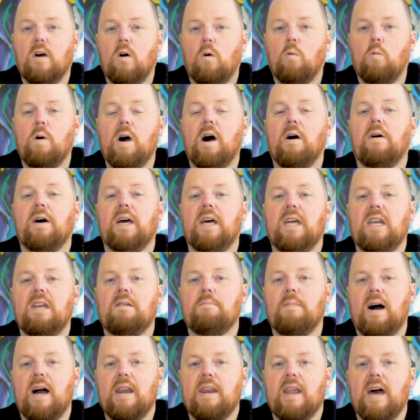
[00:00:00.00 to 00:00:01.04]
well hidden
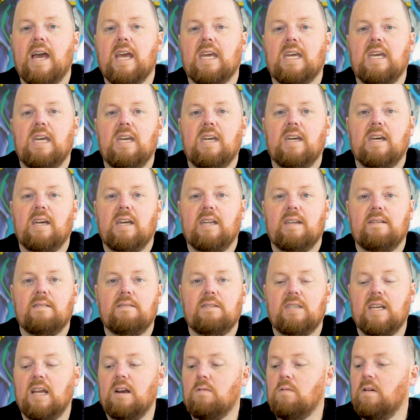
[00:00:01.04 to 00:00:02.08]
by Nike
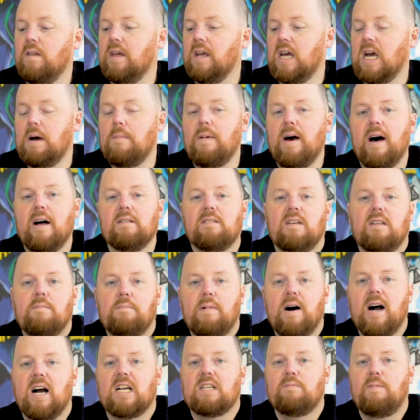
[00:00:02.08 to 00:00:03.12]
and didn't really come out until the
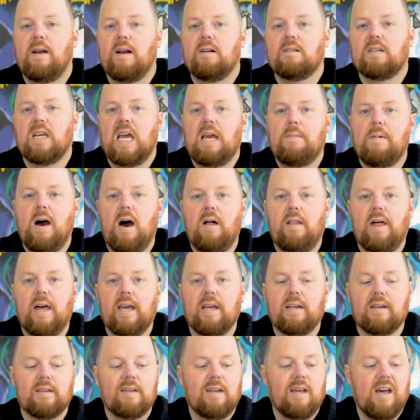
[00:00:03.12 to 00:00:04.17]
box pairs came out.
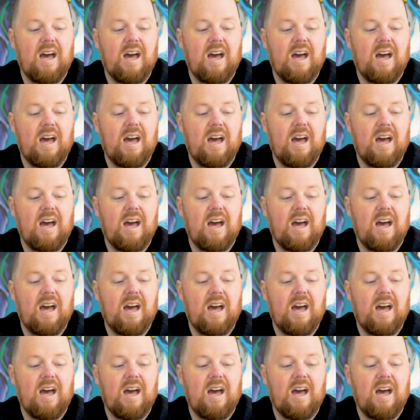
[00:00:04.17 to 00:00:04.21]
Like,